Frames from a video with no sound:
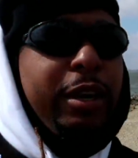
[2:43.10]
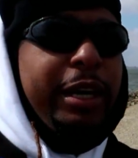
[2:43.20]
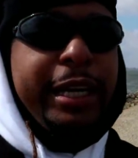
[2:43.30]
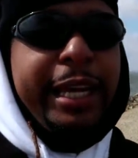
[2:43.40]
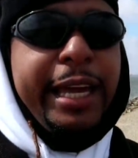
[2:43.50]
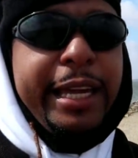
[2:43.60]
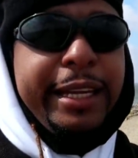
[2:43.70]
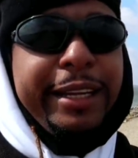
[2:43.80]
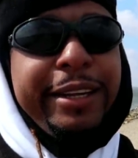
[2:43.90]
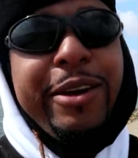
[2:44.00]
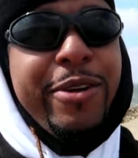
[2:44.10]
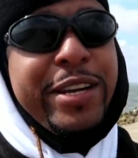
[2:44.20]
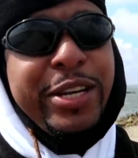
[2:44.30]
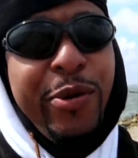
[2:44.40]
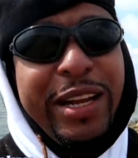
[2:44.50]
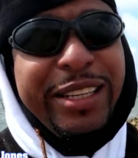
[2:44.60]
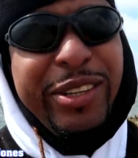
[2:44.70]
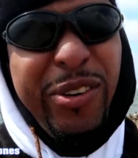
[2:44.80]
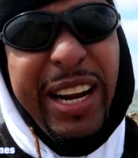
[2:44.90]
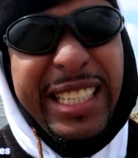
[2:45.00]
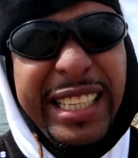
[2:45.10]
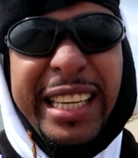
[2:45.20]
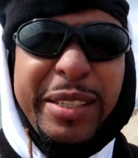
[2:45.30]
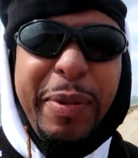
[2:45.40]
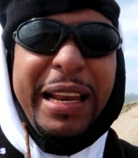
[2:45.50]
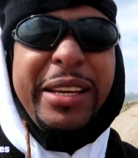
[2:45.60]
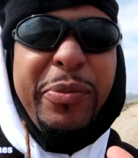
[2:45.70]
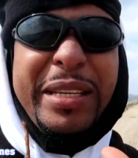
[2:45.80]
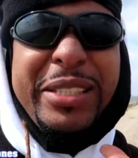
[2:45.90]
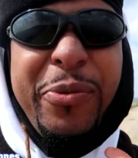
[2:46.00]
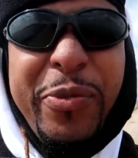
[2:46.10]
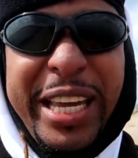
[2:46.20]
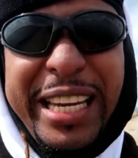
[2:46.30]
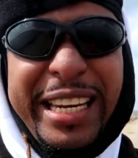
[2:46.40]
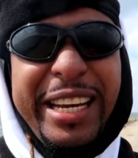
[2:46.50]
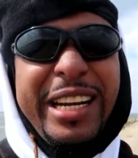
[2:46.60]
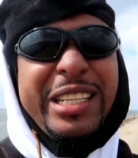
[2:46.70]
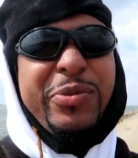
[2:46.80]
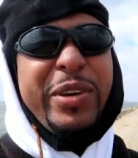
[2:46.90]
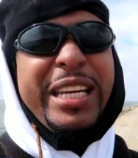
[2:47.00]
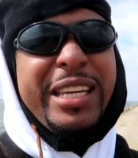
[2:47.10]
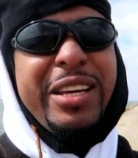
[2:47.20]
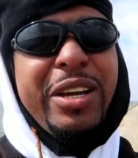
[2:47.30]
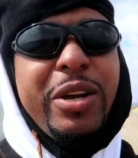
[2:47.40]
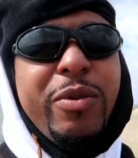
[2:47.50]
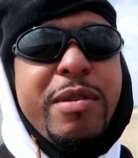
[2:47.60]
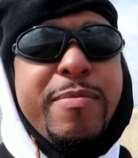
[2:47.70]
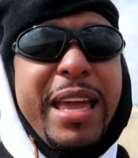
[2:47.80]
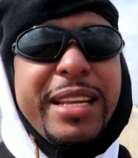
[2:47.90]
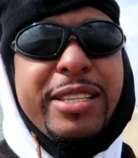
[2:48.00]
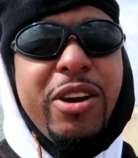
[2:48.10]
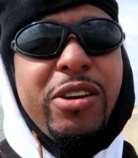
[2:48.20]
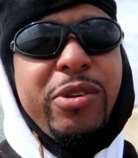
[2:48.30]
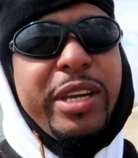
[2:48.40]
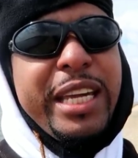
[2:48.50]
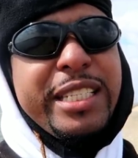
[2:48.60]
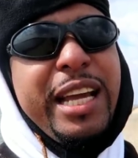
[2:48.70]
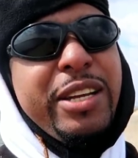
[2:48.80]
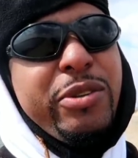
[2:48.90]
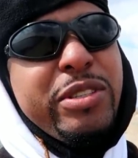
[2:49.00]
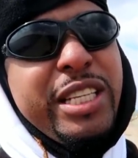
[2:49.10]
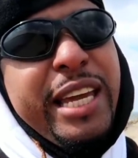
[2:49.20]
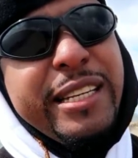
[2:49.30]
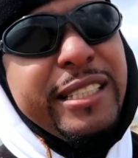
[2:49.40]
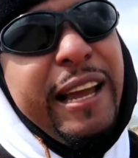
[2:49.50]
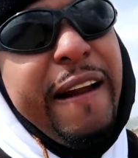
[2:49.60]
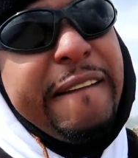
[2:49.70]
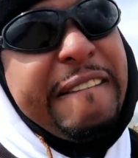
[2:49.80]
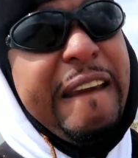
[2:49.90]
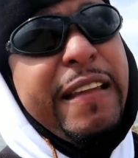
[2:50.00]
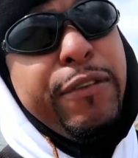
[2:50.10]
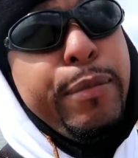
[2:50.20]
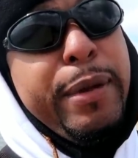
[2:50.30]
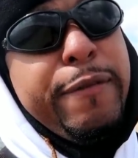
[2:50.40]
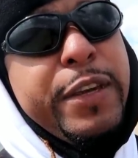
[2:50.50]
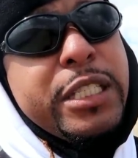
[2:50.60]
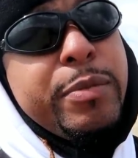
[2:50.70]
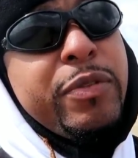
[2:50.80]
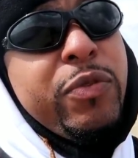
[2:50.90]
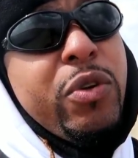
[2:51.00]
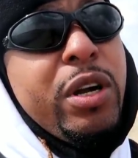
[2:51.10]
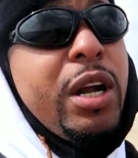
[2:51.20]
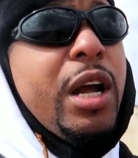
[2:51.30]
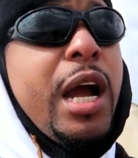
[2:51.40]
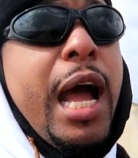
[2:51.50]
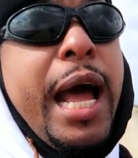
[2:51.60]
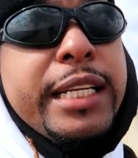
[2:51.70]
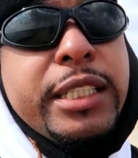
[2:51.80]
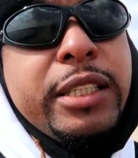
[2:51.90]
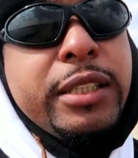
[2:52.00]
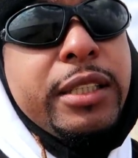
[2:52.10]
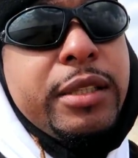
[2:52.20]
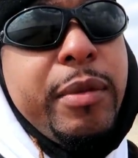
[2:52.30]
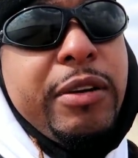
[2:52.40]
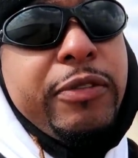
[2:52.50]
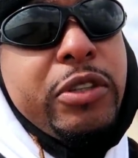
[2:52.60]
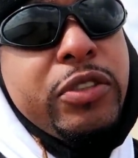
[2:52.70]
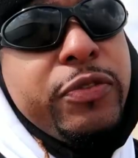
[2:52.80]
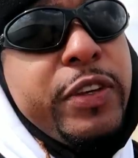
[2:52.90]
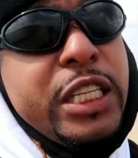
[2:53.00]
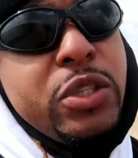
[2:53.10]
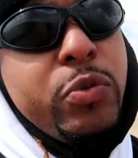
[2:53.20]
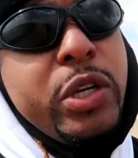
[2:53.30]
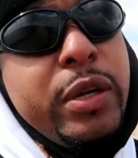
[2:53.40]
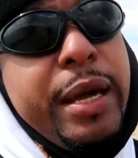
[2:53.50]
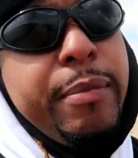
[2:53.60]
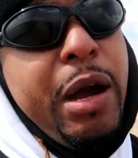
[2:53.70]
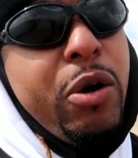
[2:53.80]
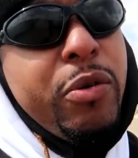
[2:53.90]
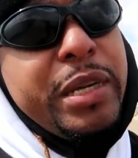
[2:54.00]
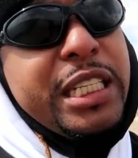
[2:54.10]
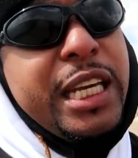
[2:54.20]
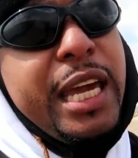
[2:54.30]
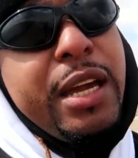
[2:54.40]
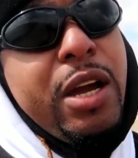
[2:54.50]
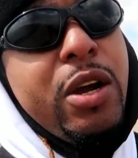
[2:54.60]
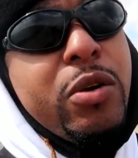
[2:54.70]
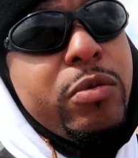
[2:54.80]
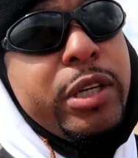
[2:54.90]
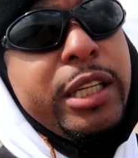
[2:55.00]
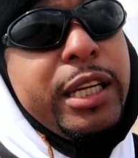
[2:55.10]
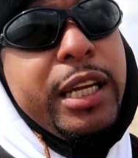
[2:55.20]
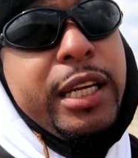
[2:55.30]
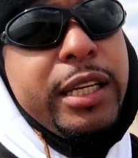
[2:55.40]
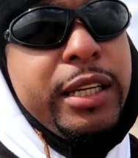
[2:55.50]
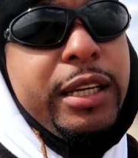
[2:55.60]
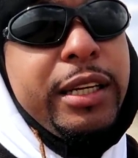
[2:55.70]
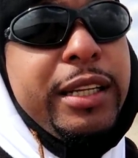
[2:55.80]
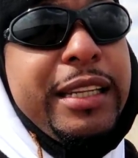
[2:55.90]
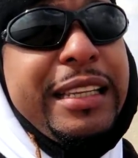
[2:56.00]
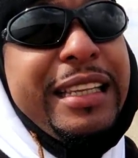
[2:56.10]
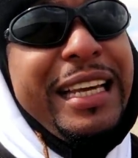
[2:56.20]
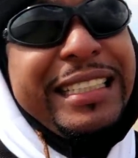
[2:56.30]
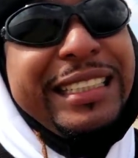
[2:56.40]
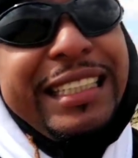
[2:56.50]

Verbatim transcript: All right, gang, I already know I look crazy. It's probably gonna be some wind in there. It's windy. We made it to our location. I know Jay is tired. Jay never been fishing before. I just hooked into my first fish. we gonna let my homie Jay reel it in. Let's